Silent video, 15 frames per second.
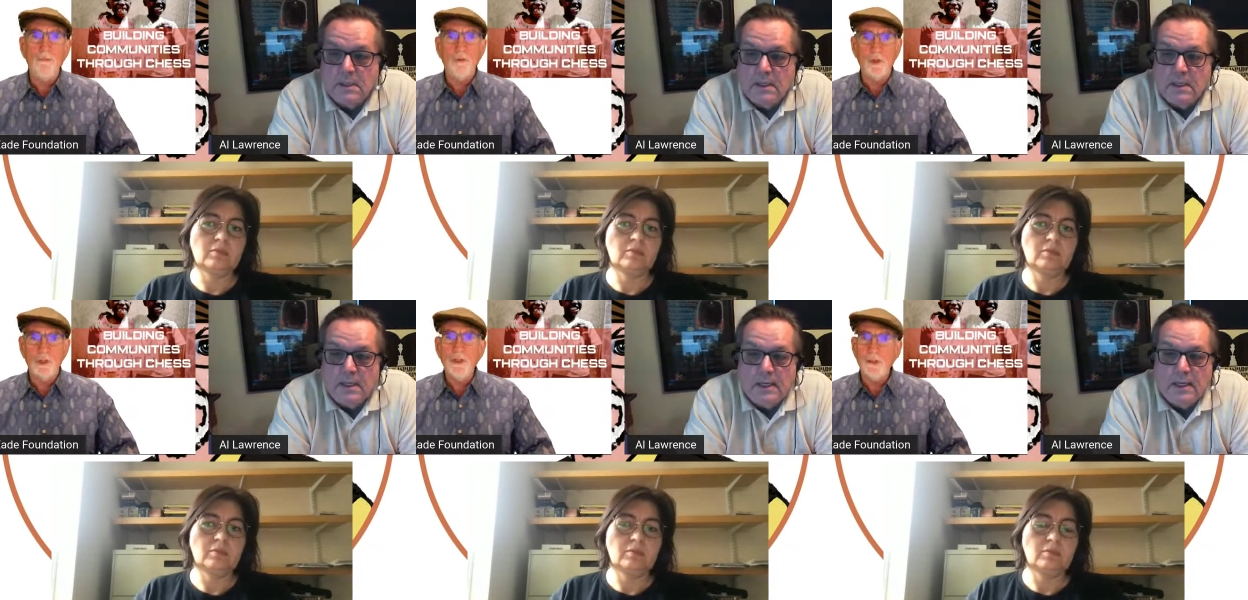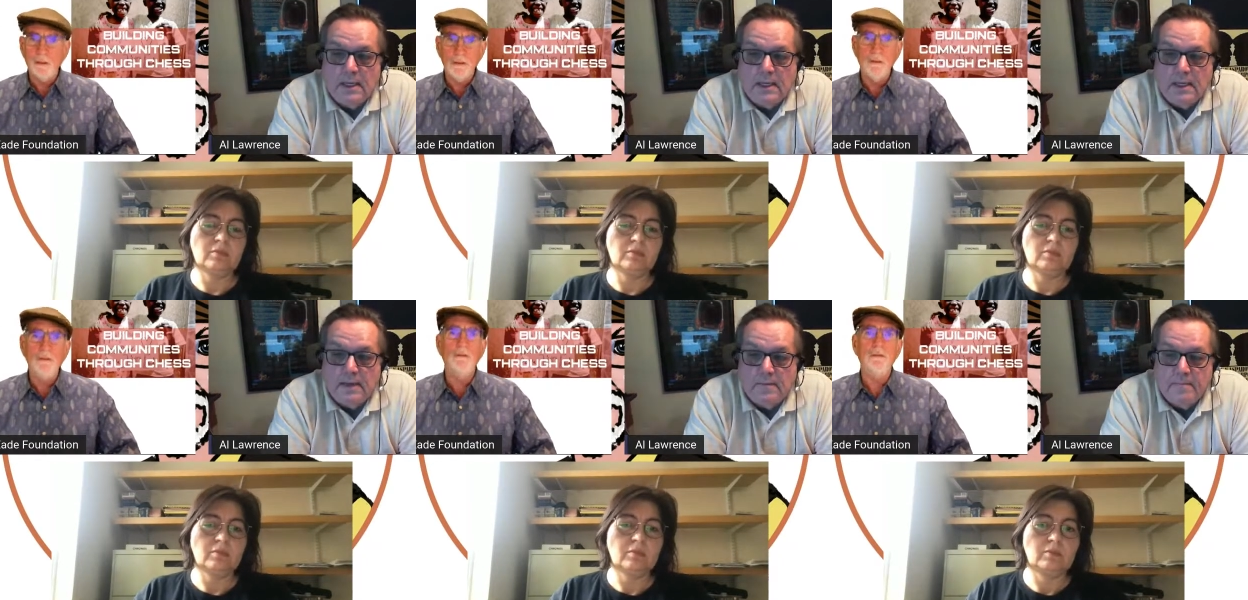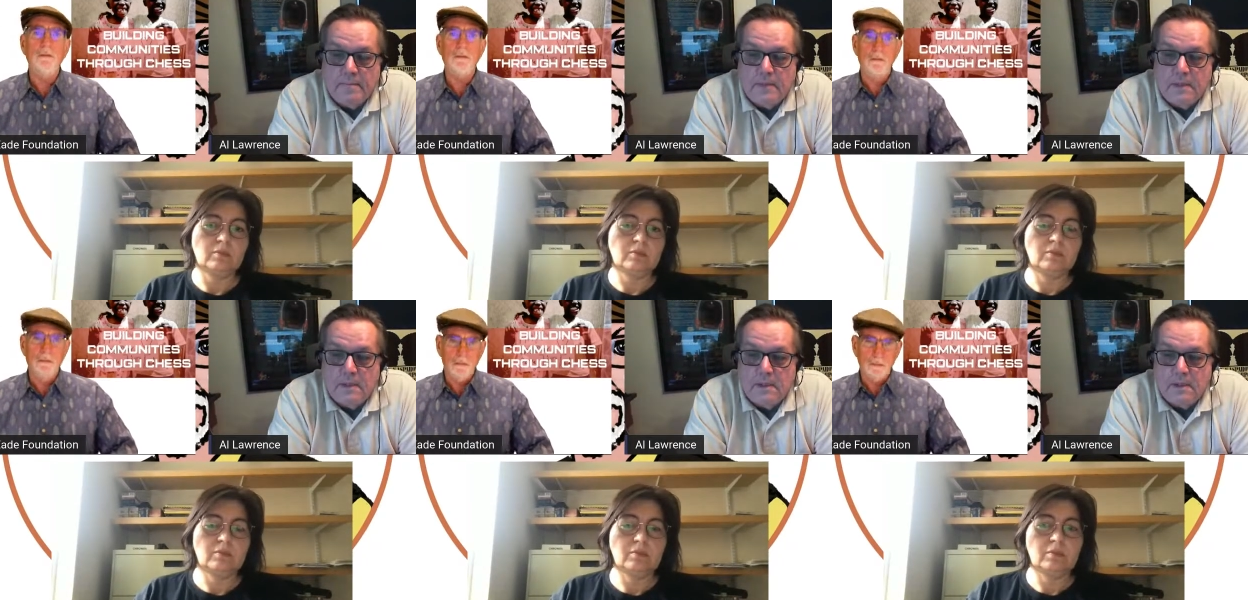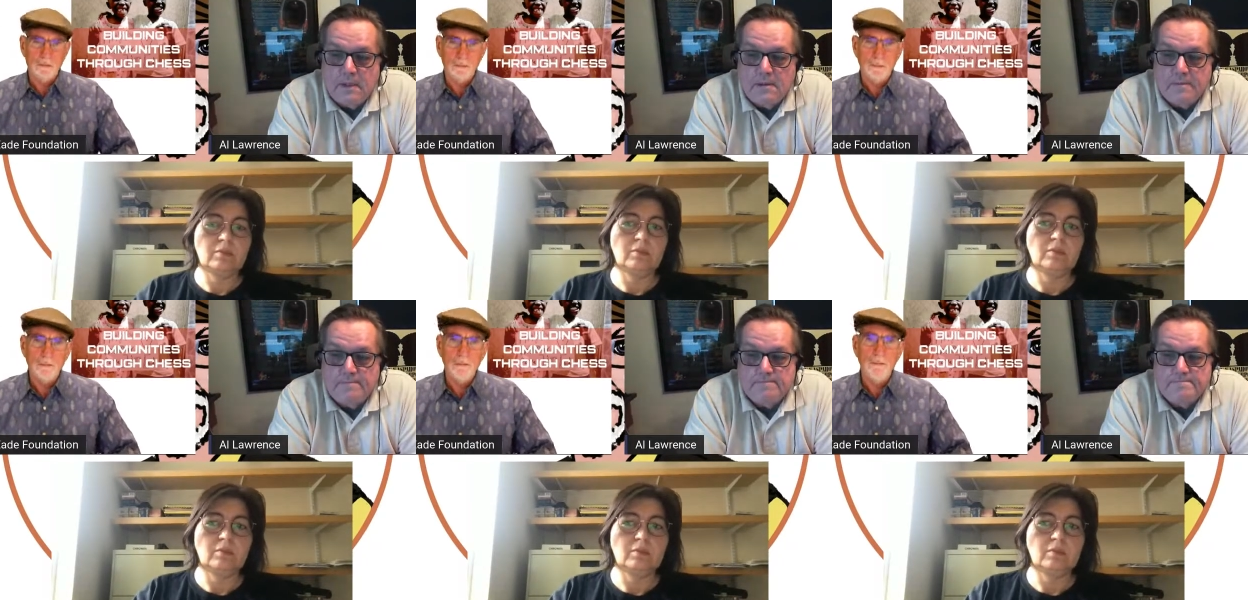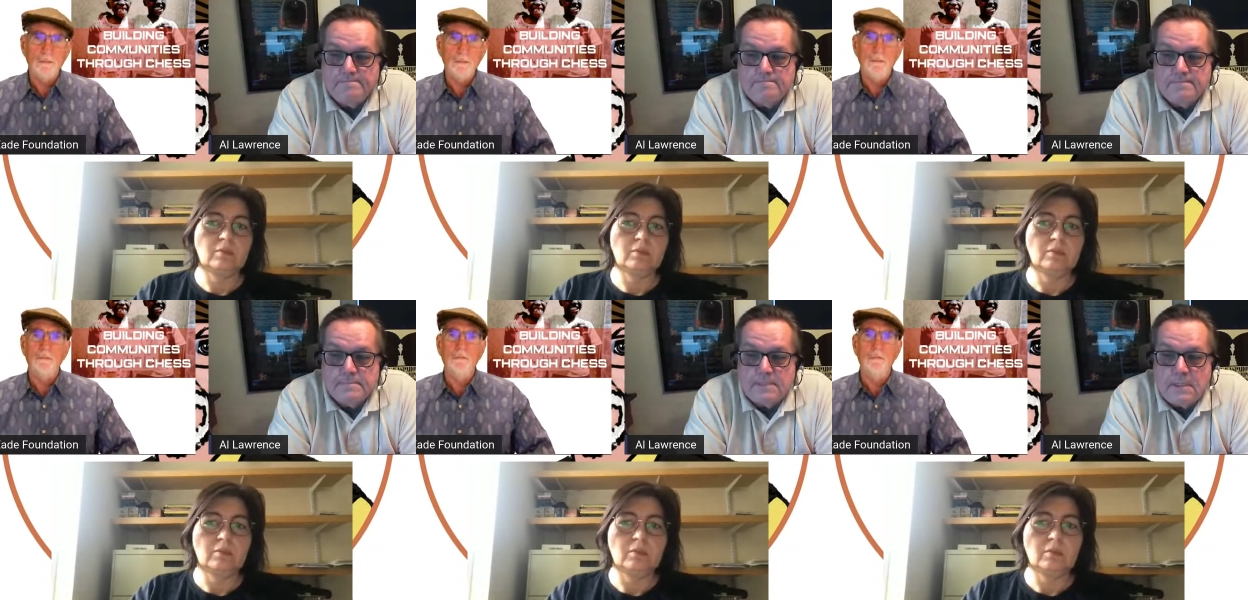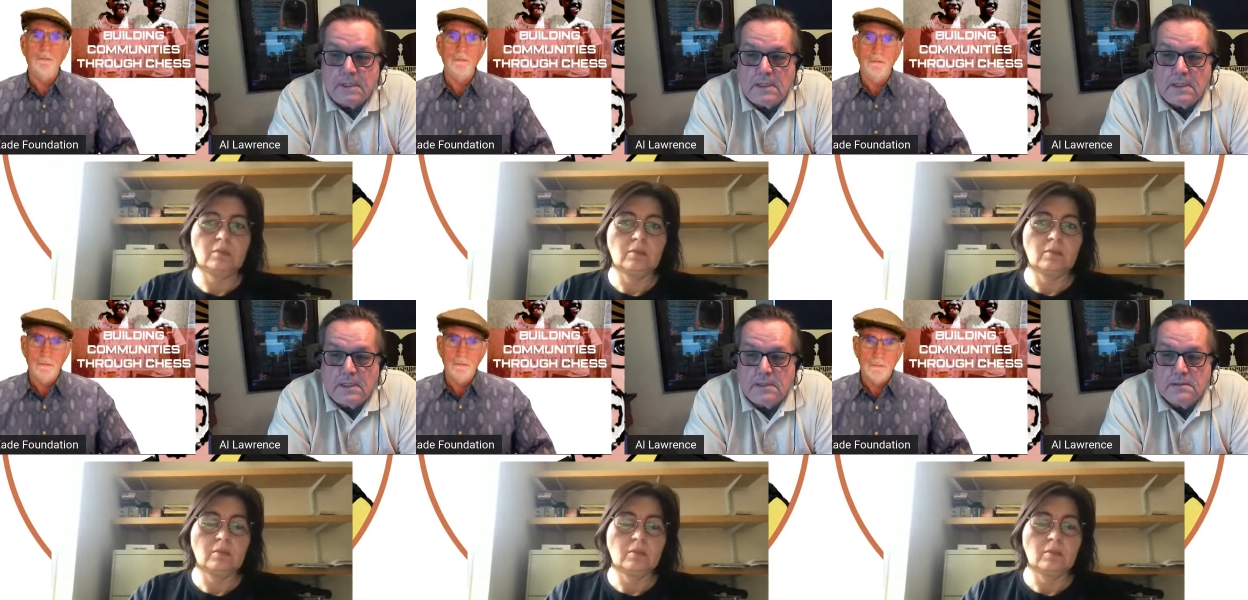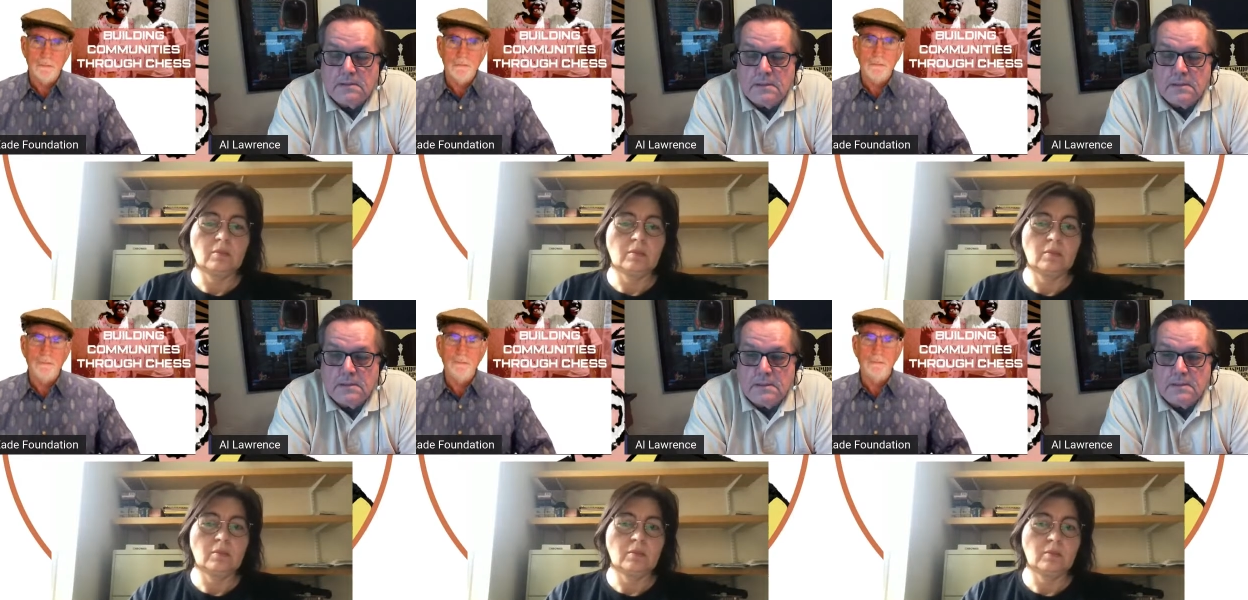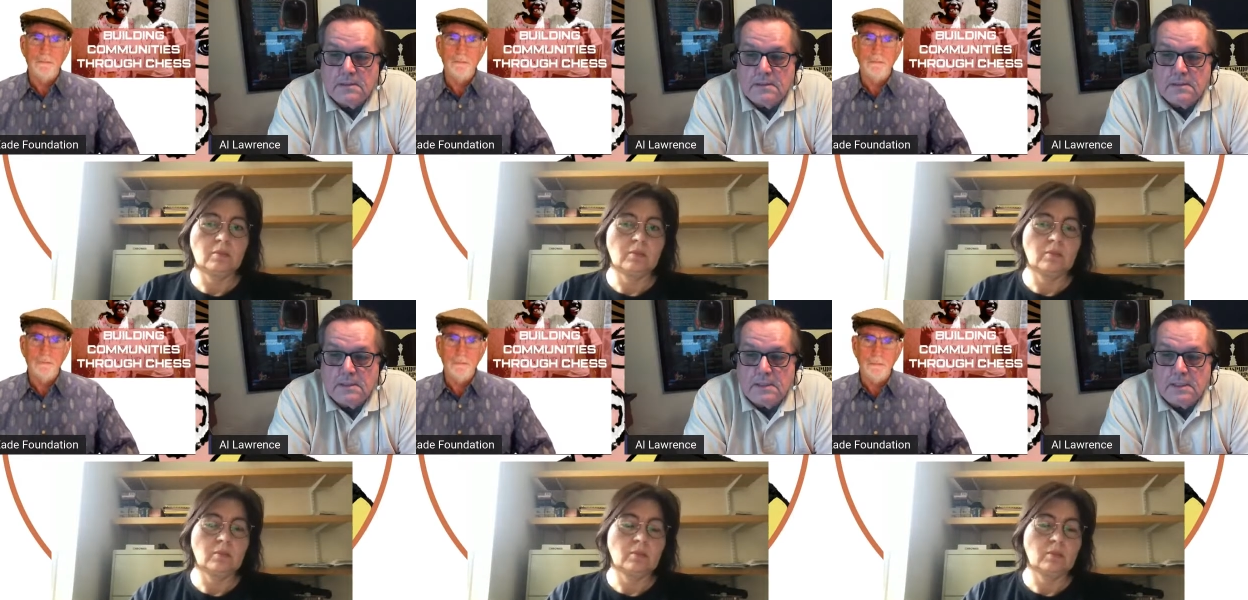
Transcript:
Speaker 1: Right. Um, um, and uh,